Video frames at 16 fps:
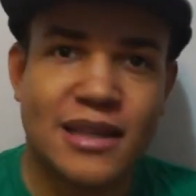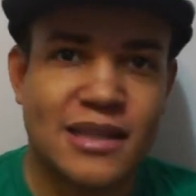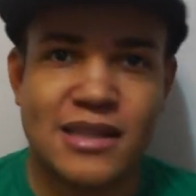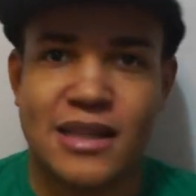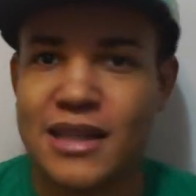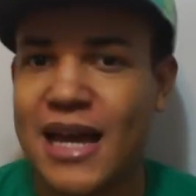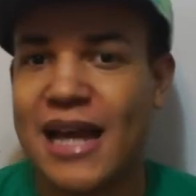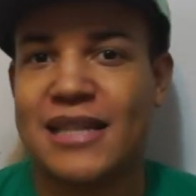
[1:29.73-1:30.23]
This is
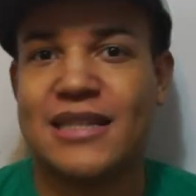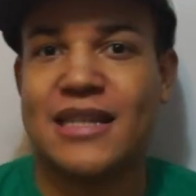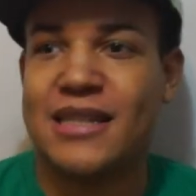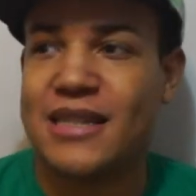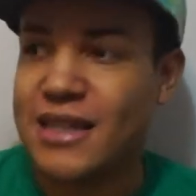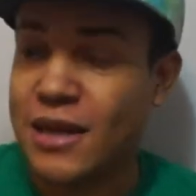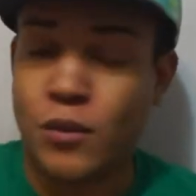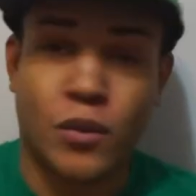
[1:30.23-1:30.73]
the last
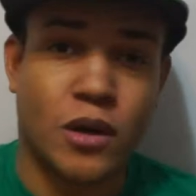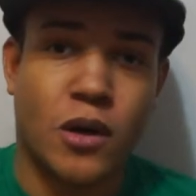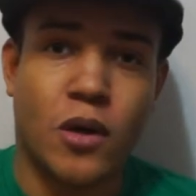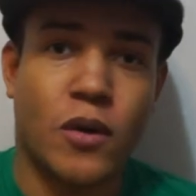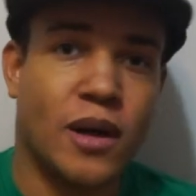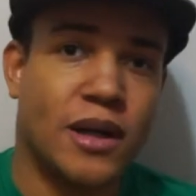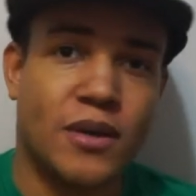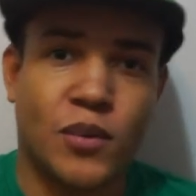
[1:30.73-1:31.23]
season, and we're
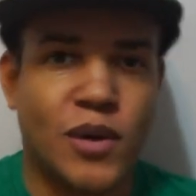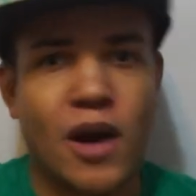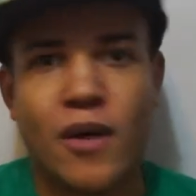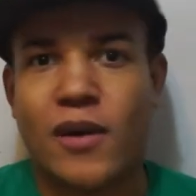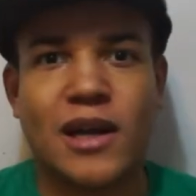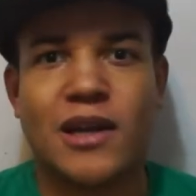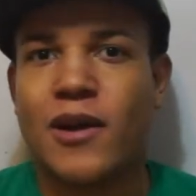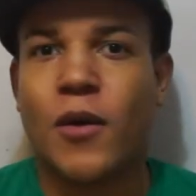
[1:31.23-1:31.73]
going. We
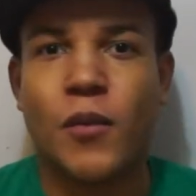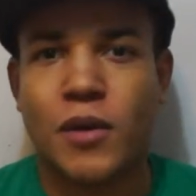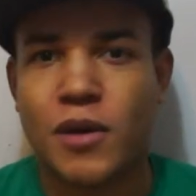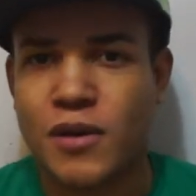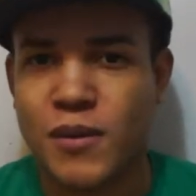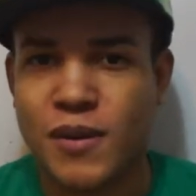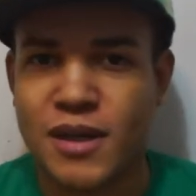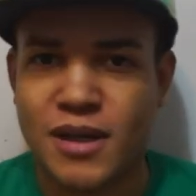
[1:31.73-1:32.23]
already know we're
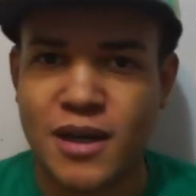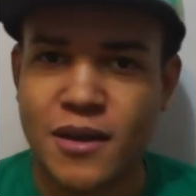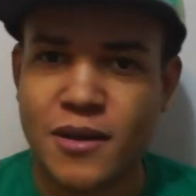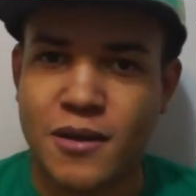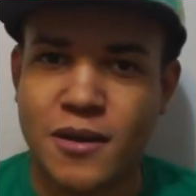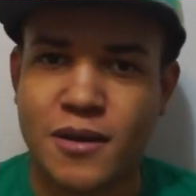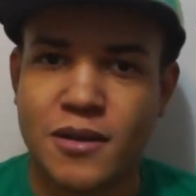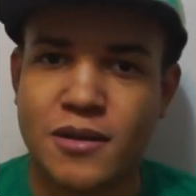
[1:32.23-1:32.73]
doing
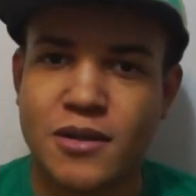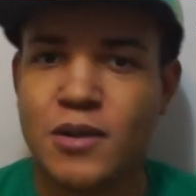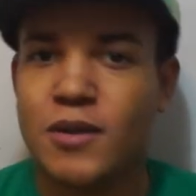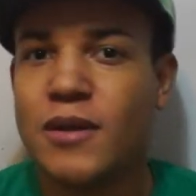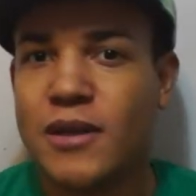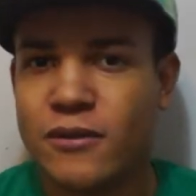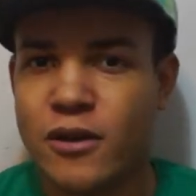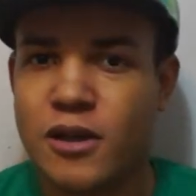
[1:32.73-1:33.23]
another
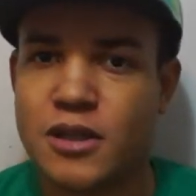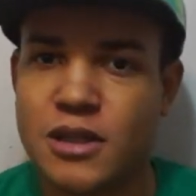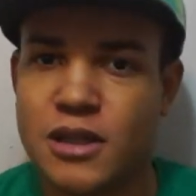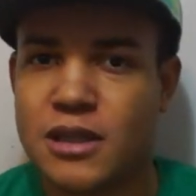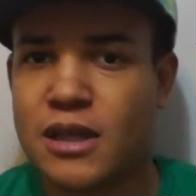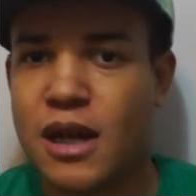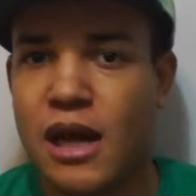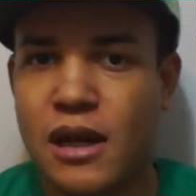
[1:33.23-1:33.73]
2D
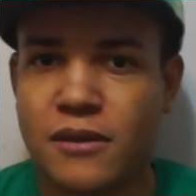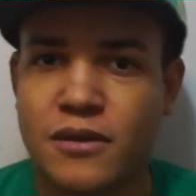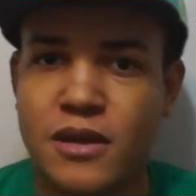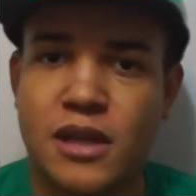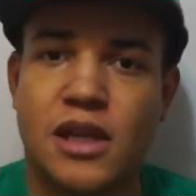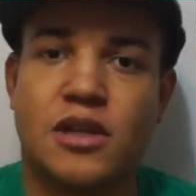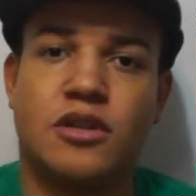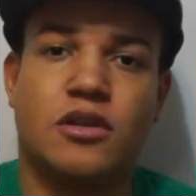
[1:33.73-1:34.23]
version
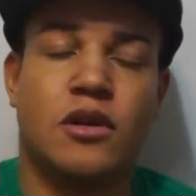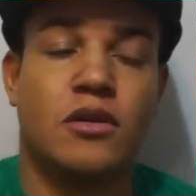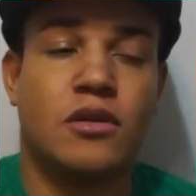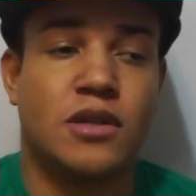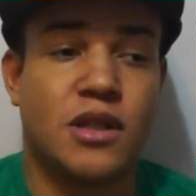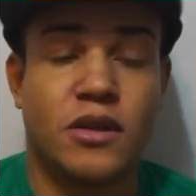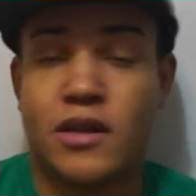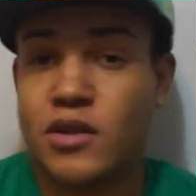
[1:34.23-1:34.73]
of the Ninja
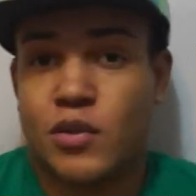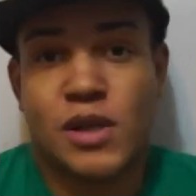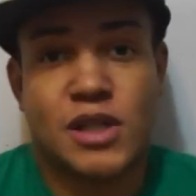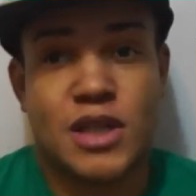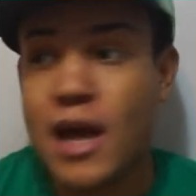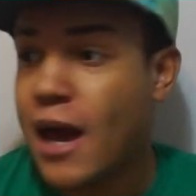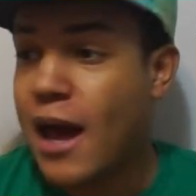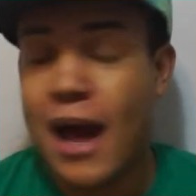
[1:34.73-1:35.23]
Turtle series,
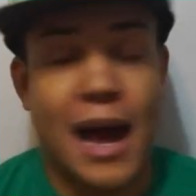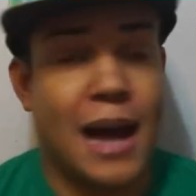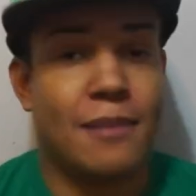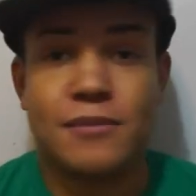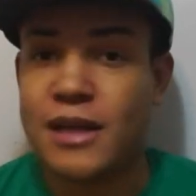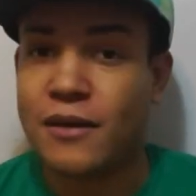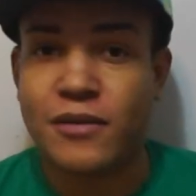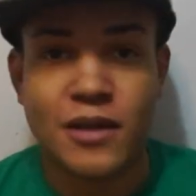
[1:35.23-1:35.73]
which
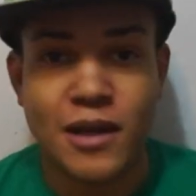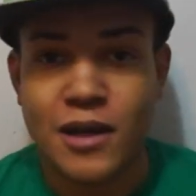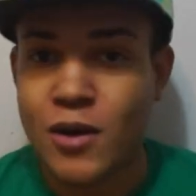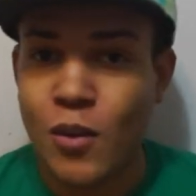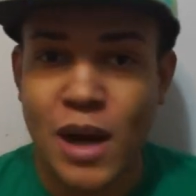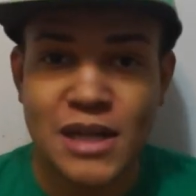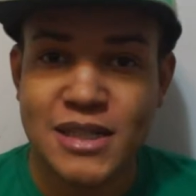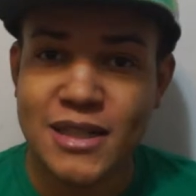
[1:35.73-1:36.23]
I'm definitely
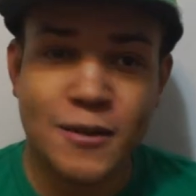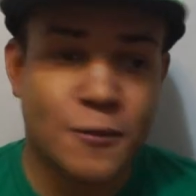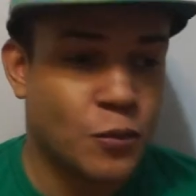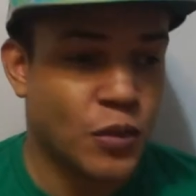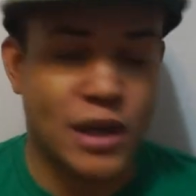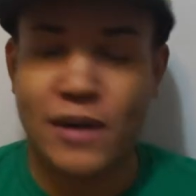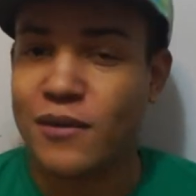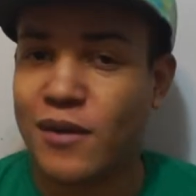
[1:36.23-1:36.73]
gonna watch it
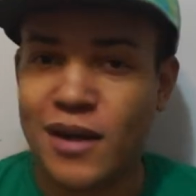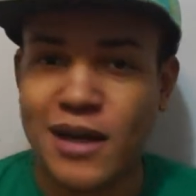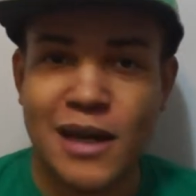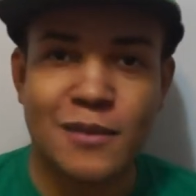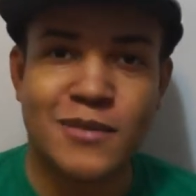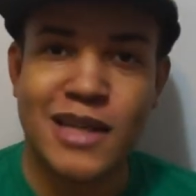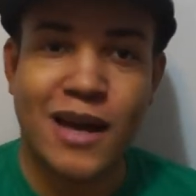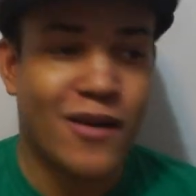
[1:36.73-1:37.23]
whenever it
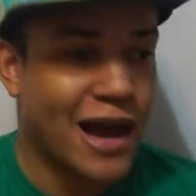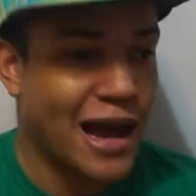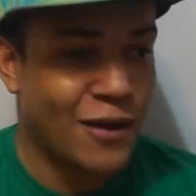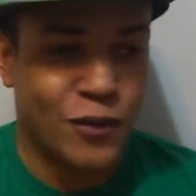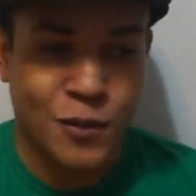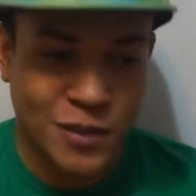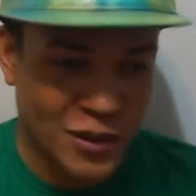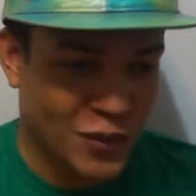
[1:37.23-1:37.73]
comes out.
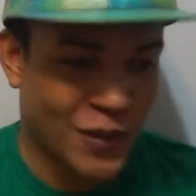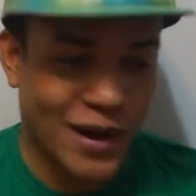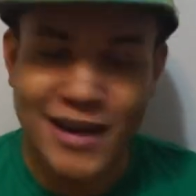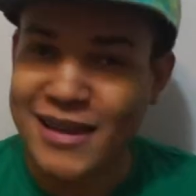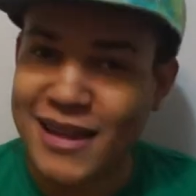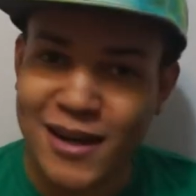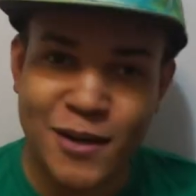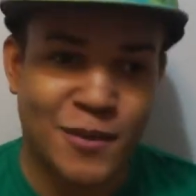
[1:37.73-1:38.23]
I will be
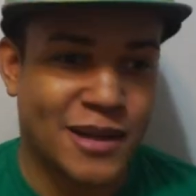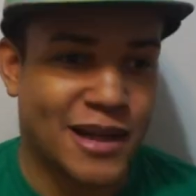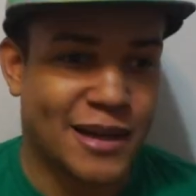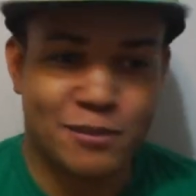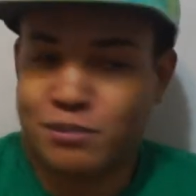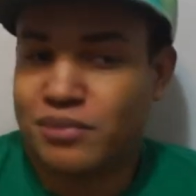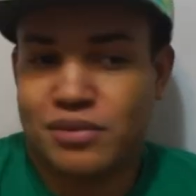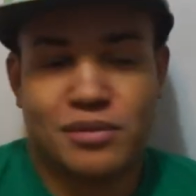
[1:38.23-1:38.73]
right there to be
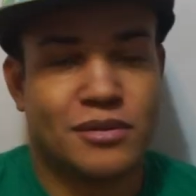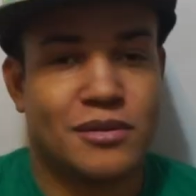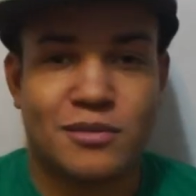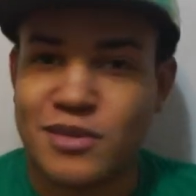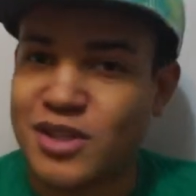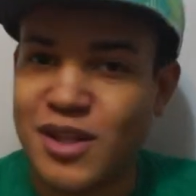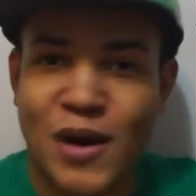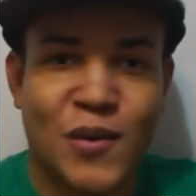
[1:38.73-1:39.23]
like,
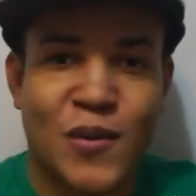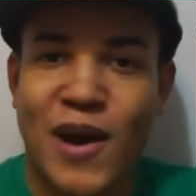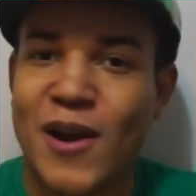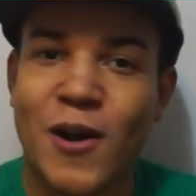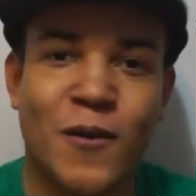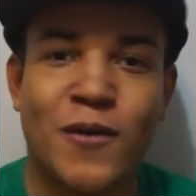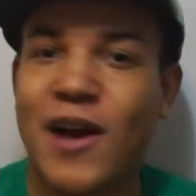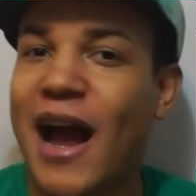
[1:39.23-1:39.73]
start
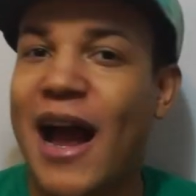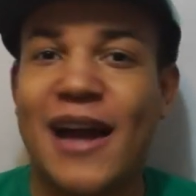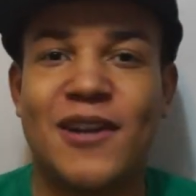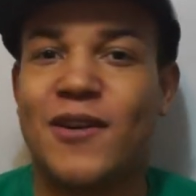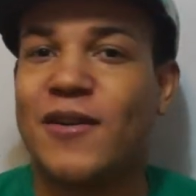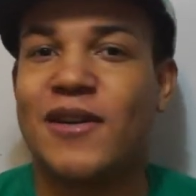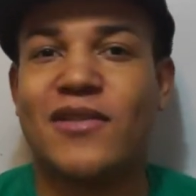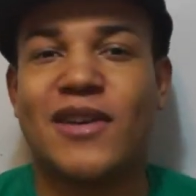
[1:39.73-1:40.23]
right over. I
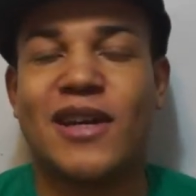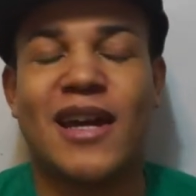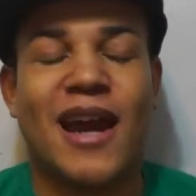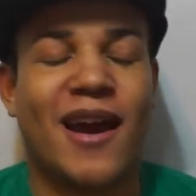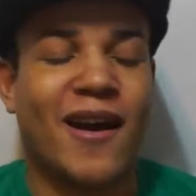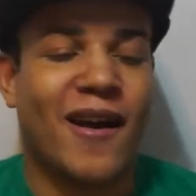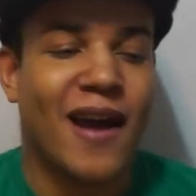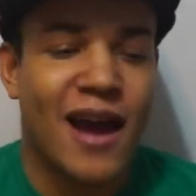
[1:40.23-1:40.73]
don't even
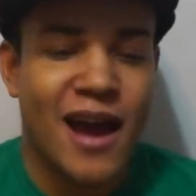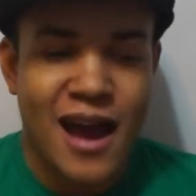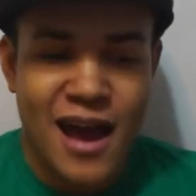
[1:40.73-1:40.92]
care.